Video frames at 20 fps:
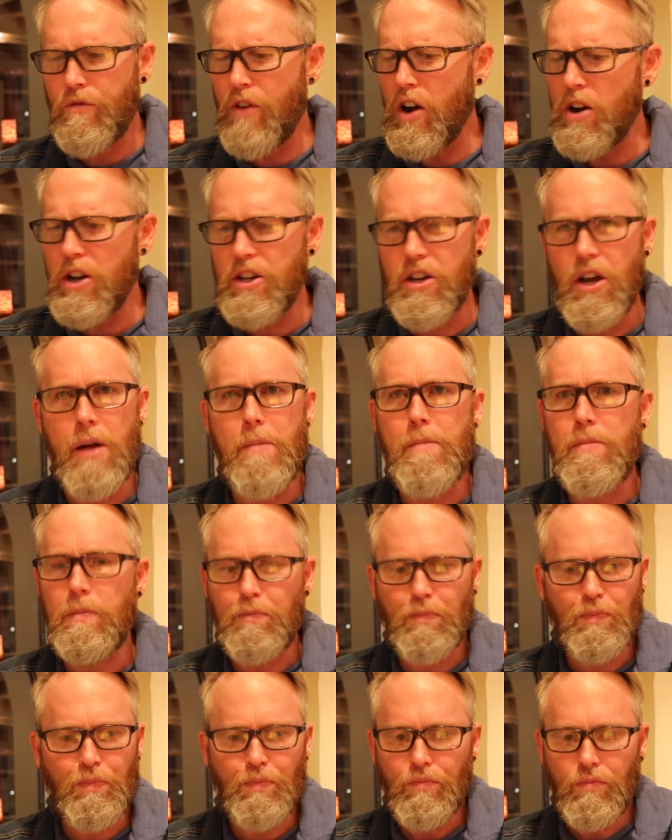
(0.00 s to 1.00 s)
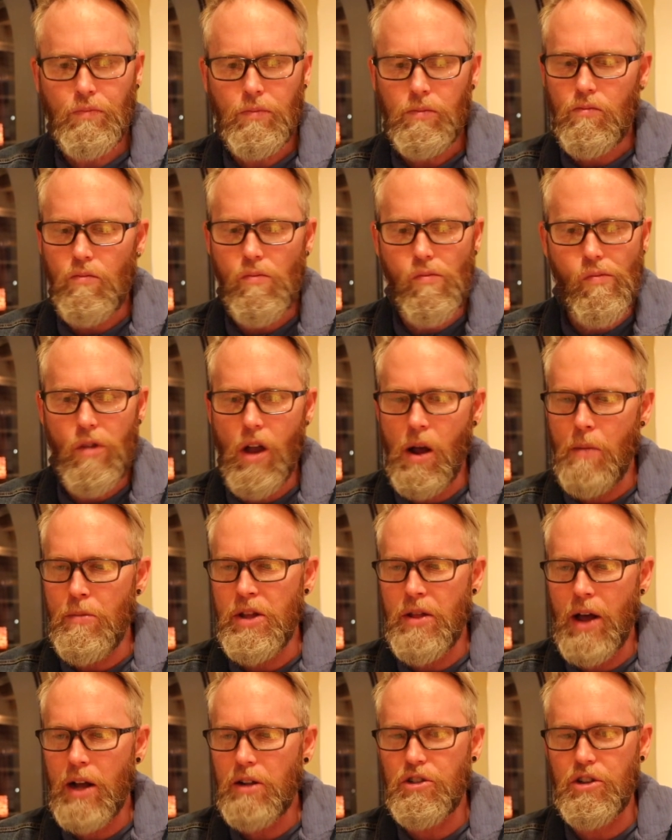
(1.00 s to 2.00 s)
Very good. I
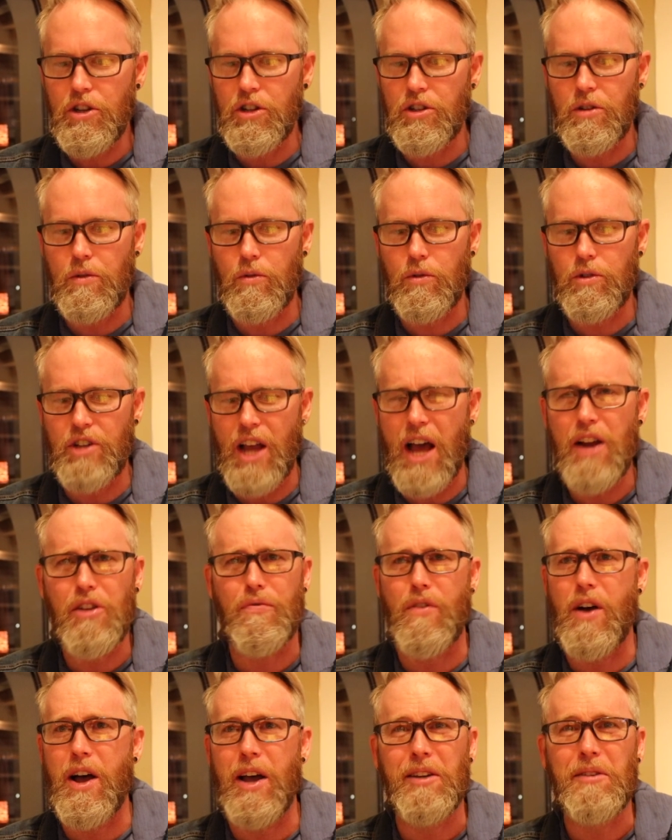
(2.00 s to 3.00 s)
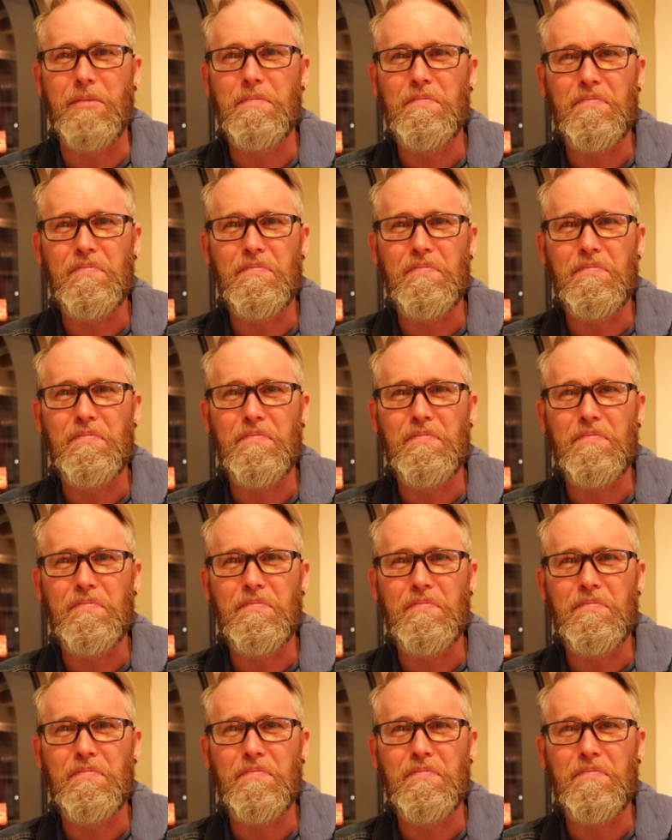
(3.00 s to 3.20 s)
mean, that's just satisfying.